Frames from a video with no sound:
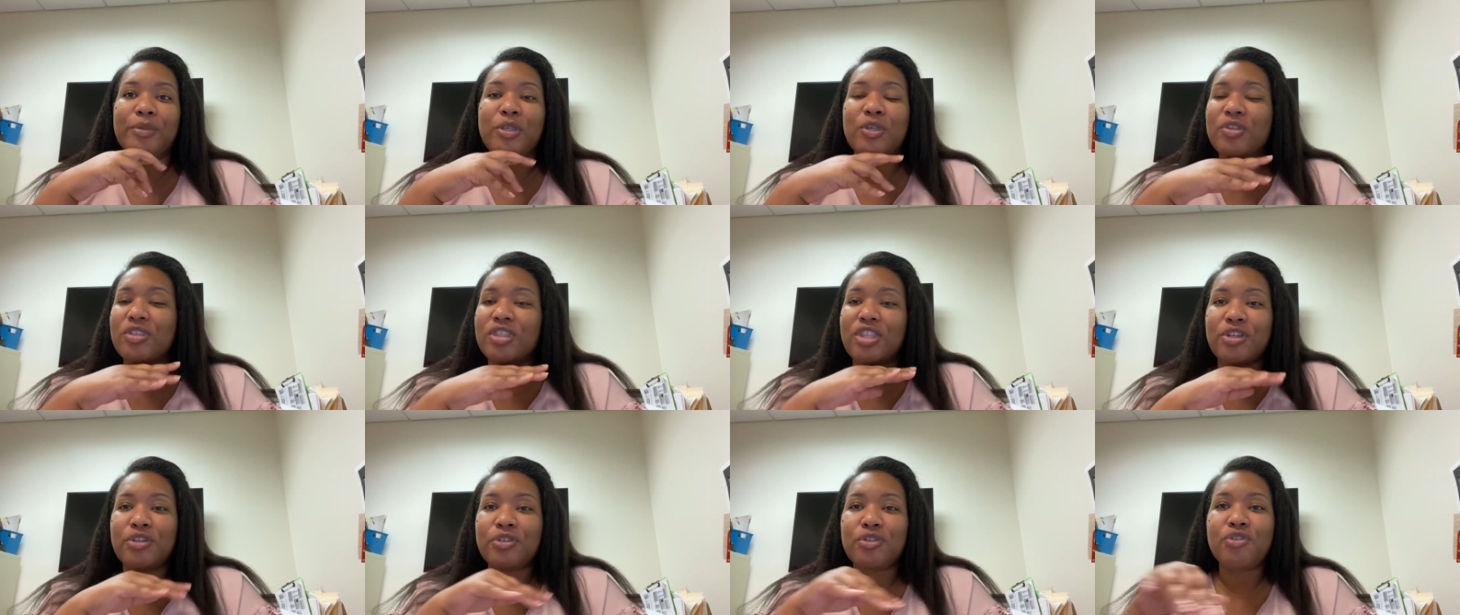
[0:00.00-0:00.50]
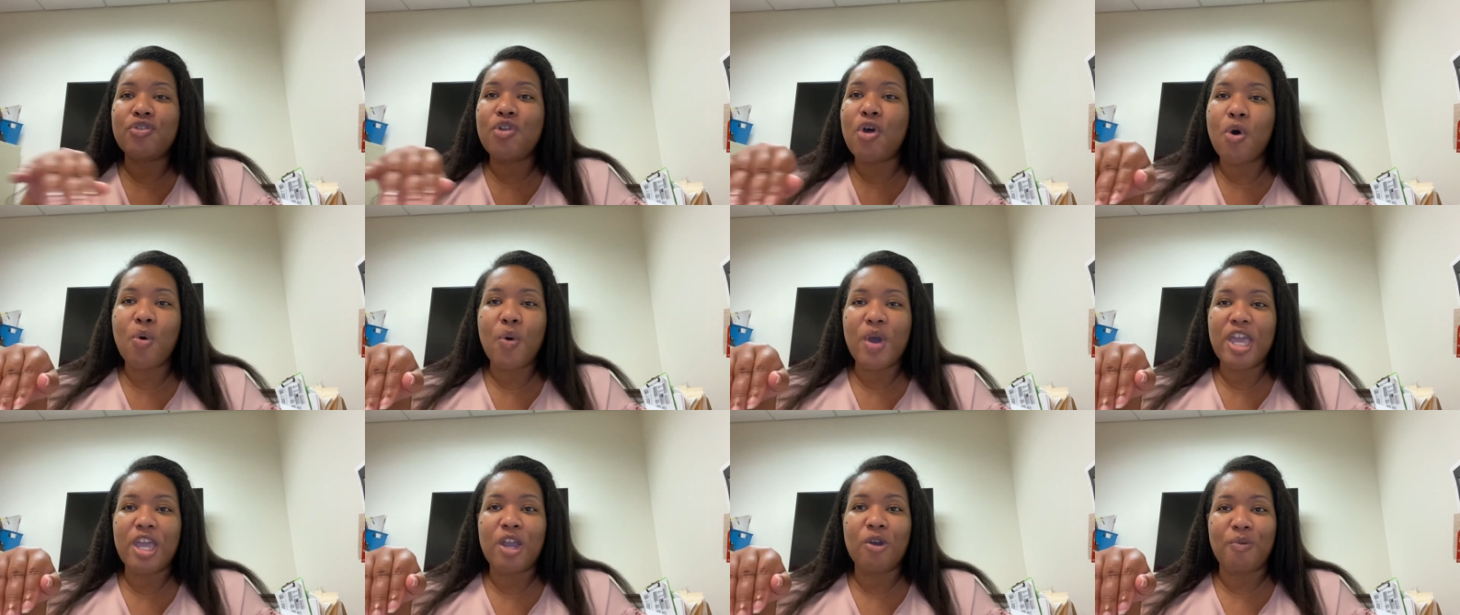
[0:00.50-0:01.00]
There's no
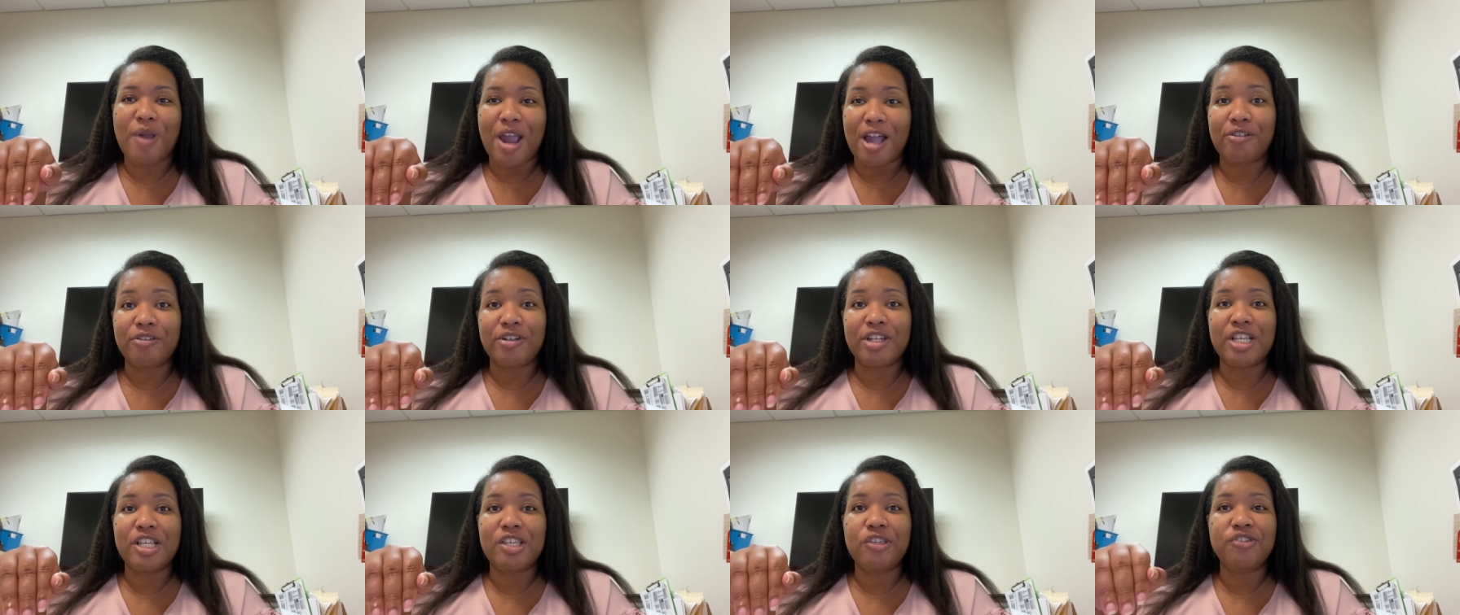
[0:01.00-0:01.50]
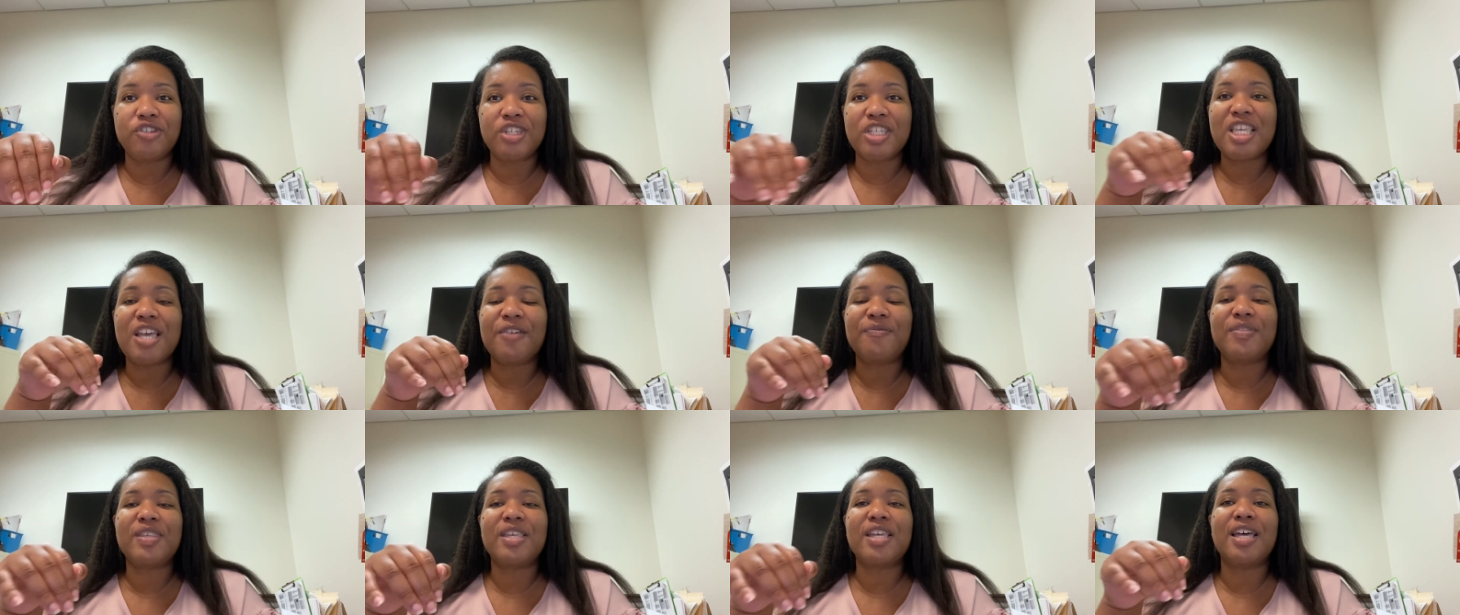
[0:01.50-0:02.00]
way around it. You just
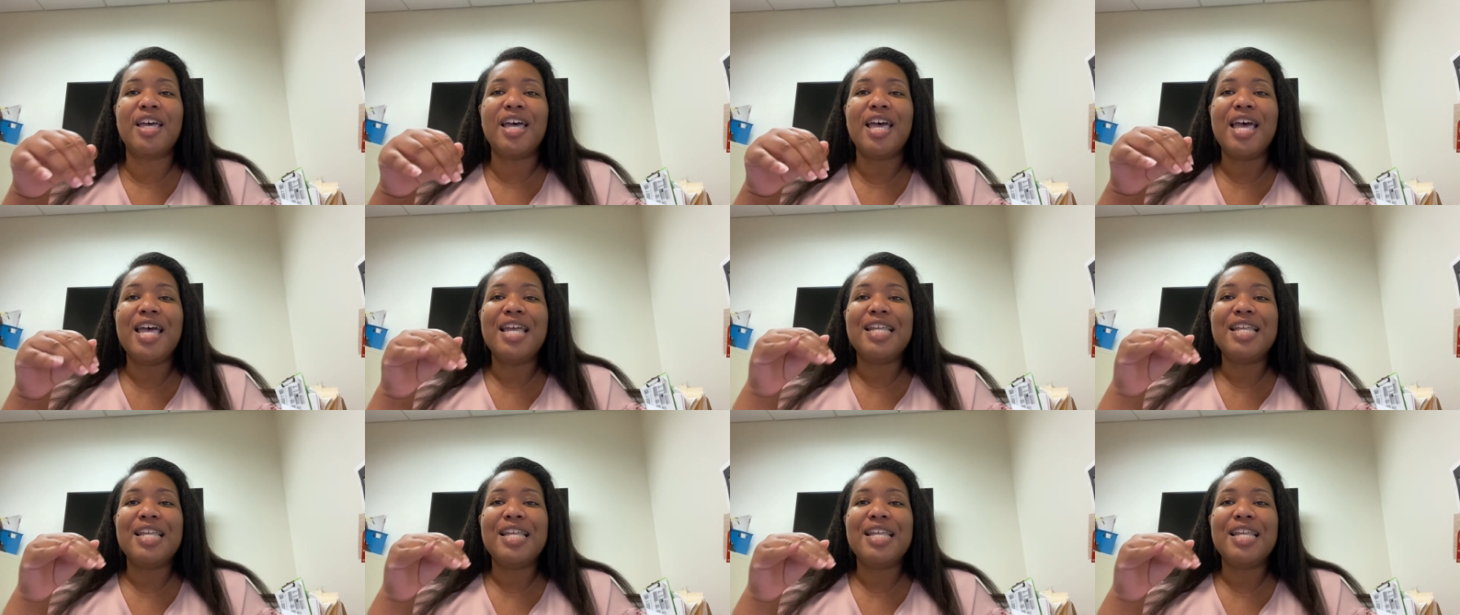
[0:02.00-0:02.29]
have to